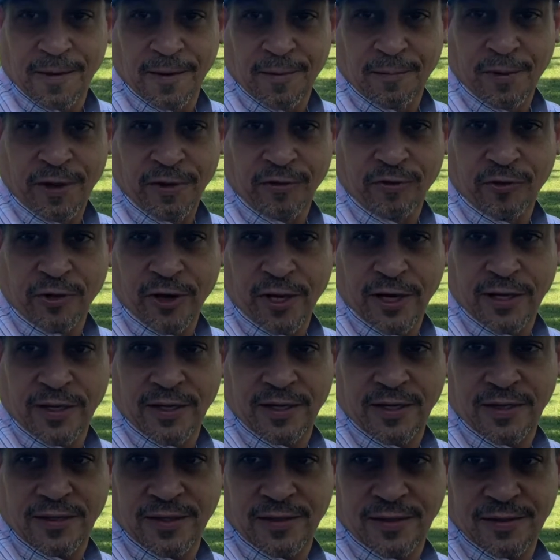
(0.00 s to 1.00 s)
My
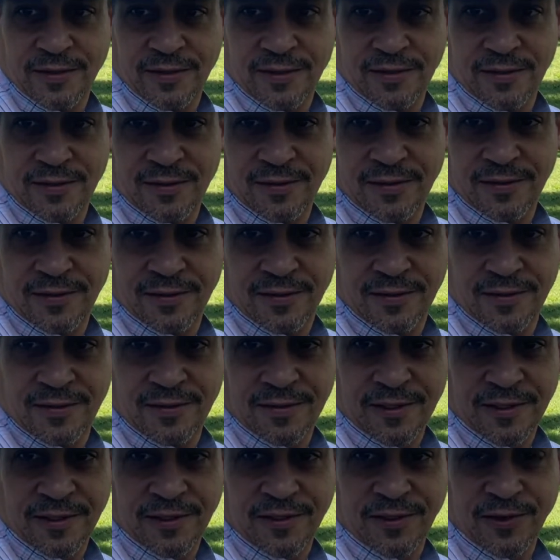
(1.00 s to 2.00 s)
friend,
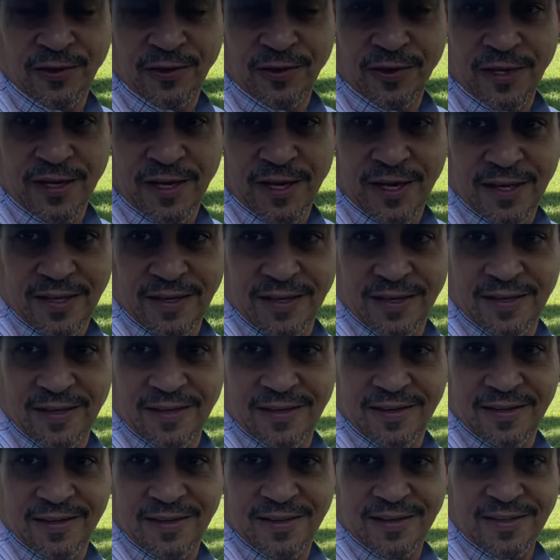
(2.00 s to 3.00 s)
until the end,
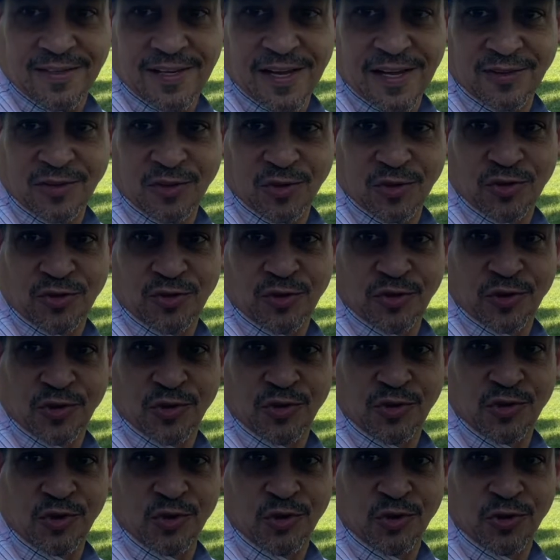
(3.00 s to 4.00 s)
Santos
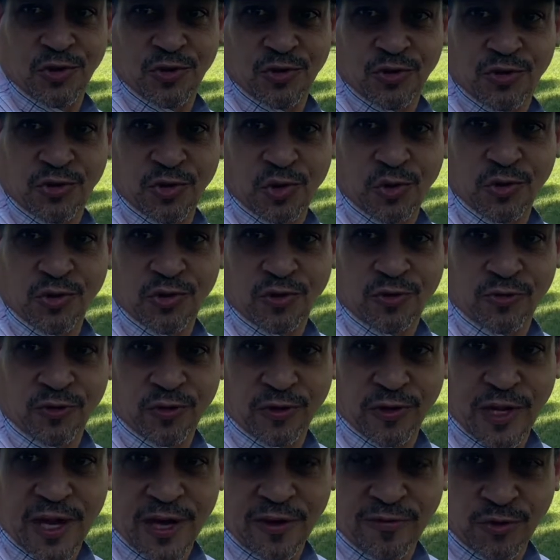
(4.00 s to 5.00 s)
Rolon Jr., Soldier for
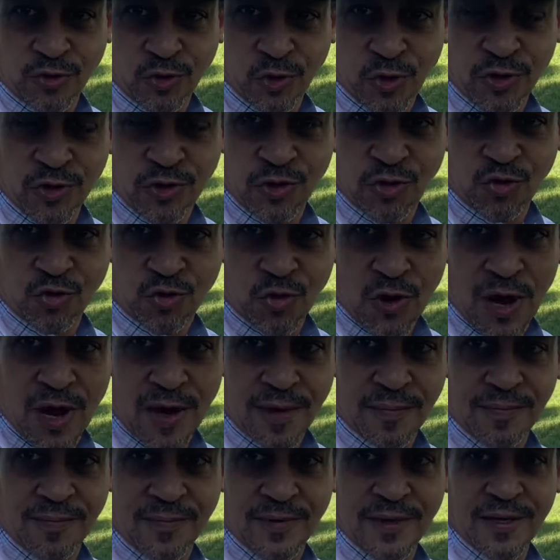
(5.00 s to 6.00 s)
Life, join the
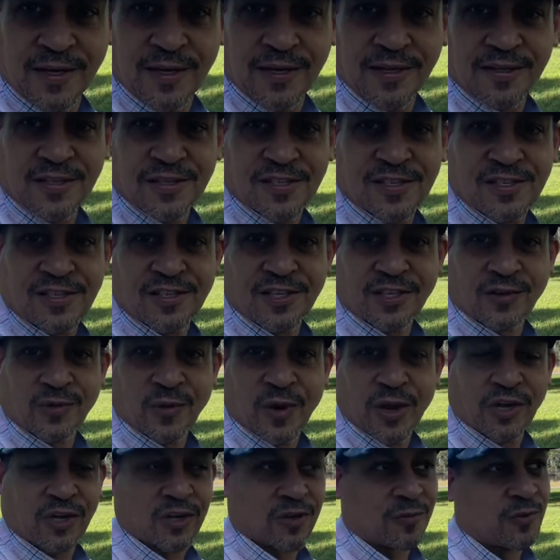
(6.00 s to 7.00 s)
tribe. This is a
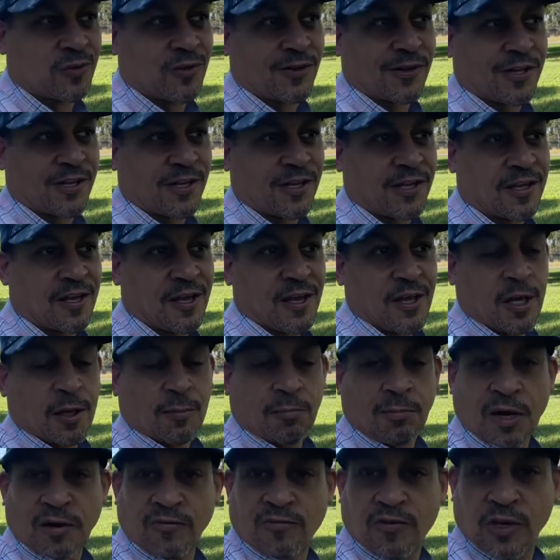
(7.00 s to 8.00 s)
great community.
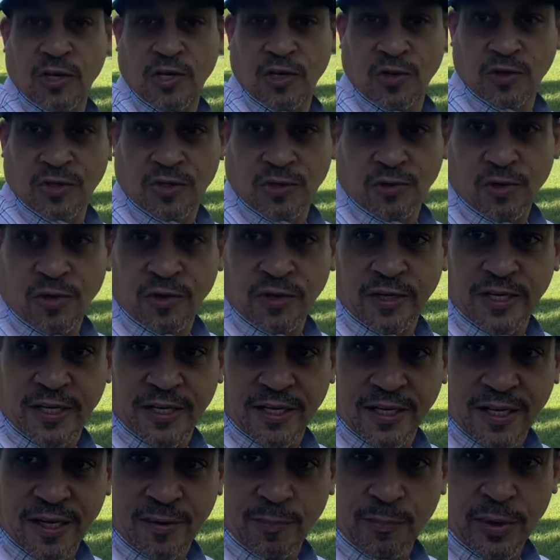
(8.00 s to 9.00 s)
My videos are only going
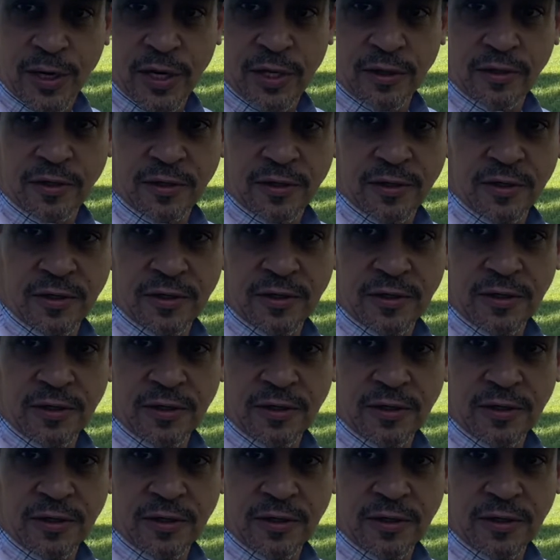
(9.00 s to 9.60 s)
to get better.